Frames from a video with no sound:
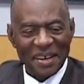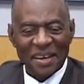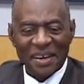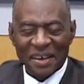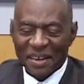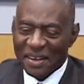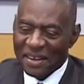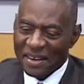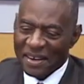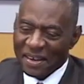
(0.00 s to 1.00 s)
All
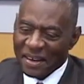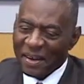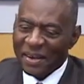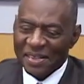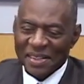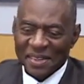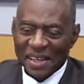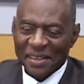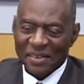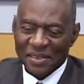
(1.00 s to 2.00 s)
right, then
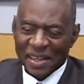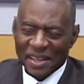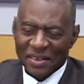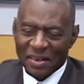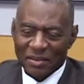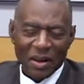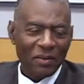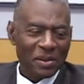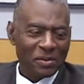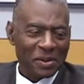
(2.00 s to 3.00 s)
thank you. I've
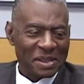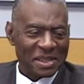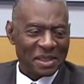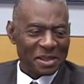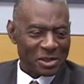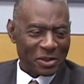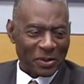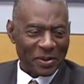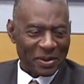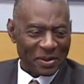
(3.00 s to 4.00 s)
always wanted to tell the
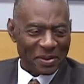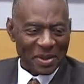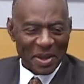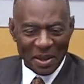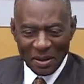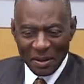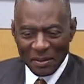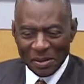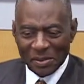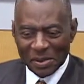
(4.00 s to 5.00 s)
story. I
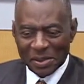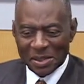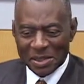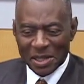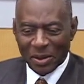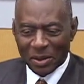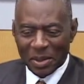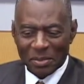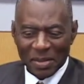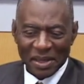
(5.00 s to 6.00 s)
always wanted to talk
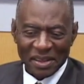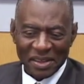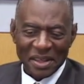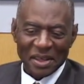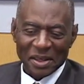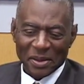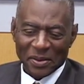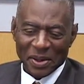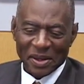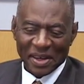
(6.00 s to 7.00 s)
about my
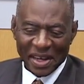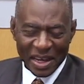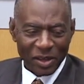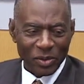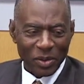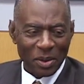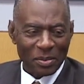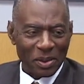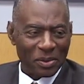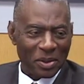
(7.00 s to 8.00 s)
career and how I grew
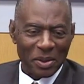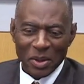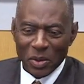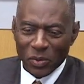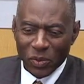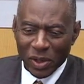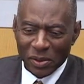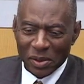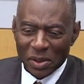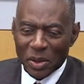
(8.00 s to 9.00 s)
up and
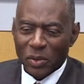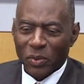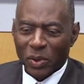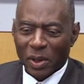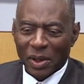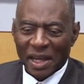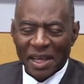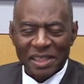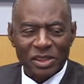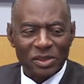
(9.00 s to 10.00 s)
what all I
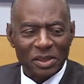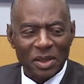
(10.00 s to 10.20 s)
had to